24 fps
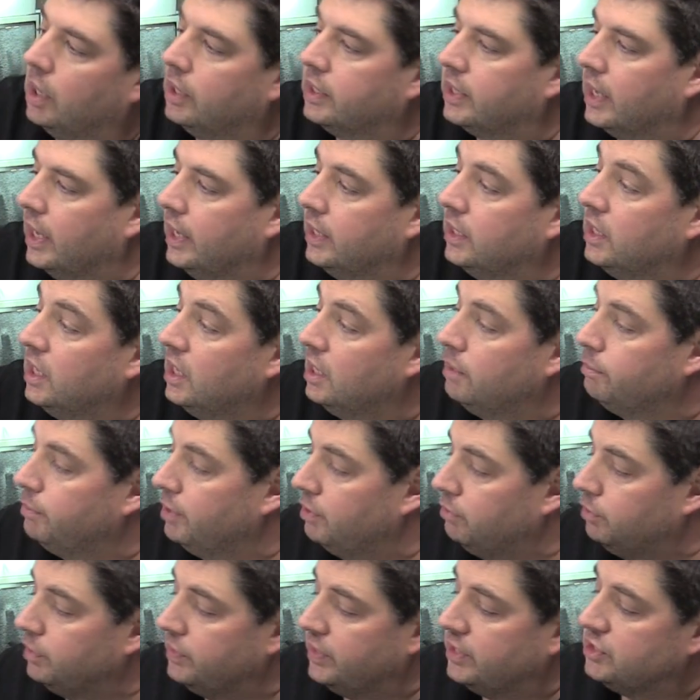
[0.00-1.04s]
Okay,
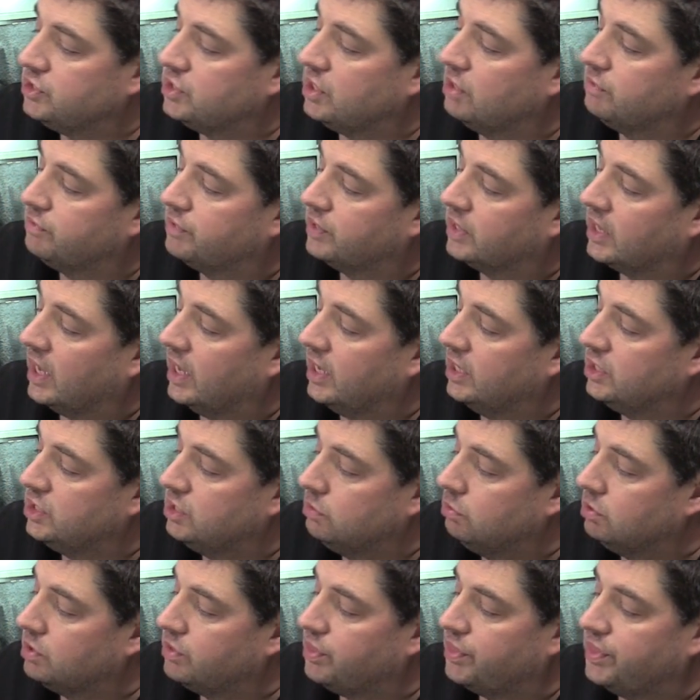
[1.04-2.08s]
but with this, don't forget, you
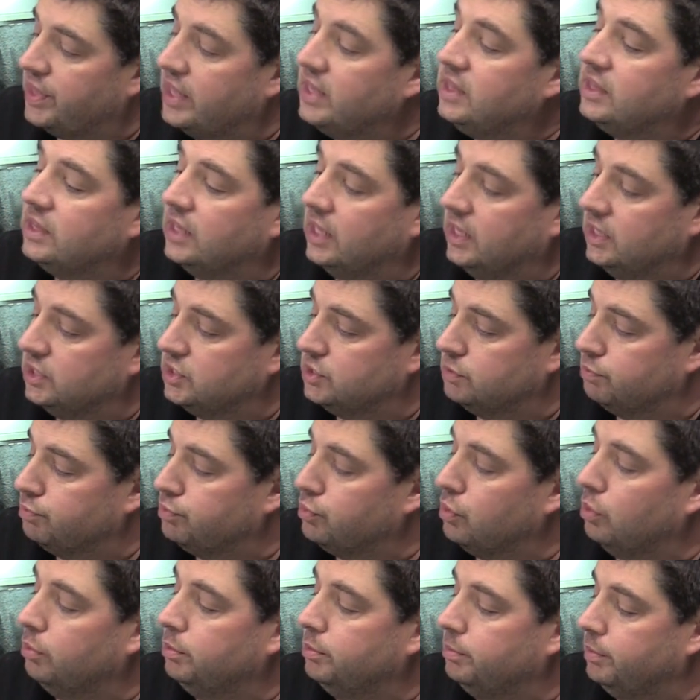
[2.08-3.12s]
would thin this
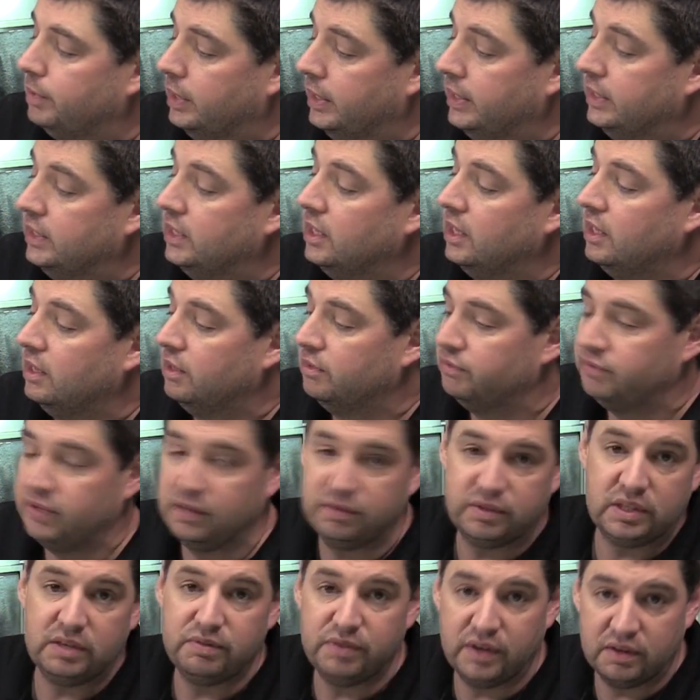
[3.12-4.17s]
probably
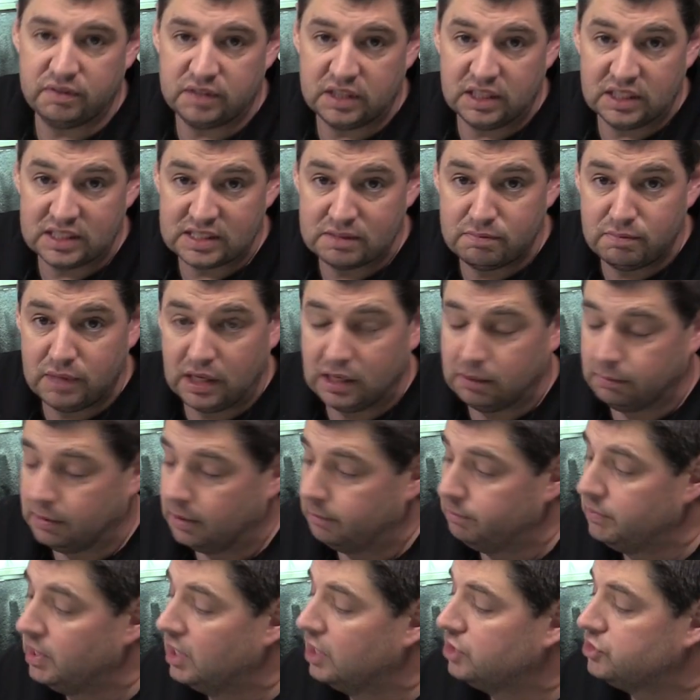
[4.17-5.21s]
50-50 is a
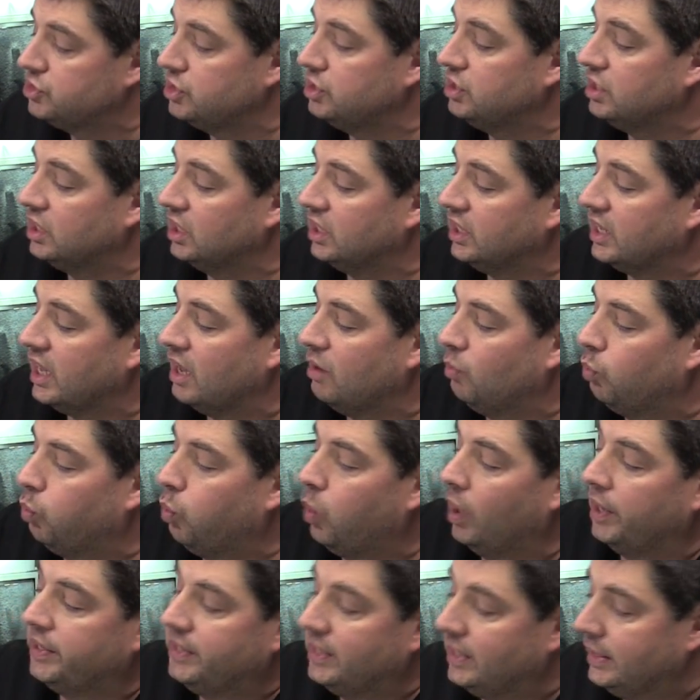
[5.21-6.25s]
minimum. So you're gonna get
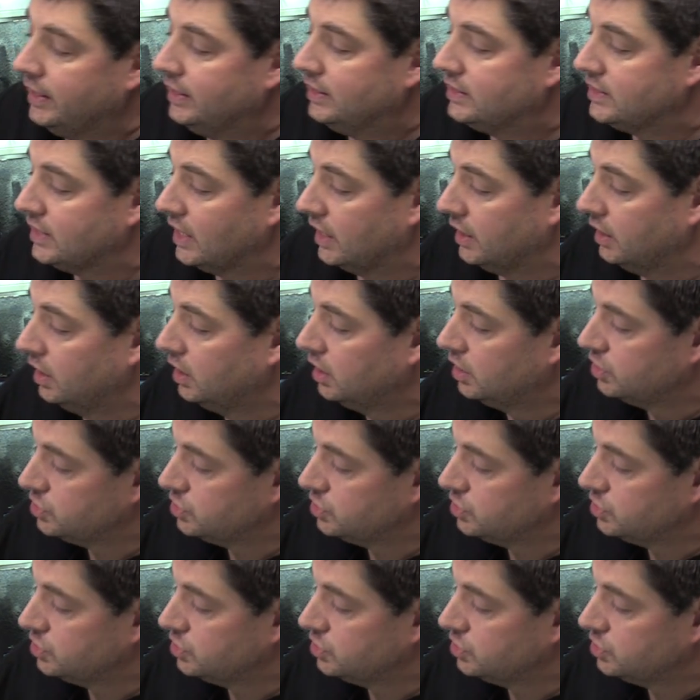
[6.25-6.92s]
one litre.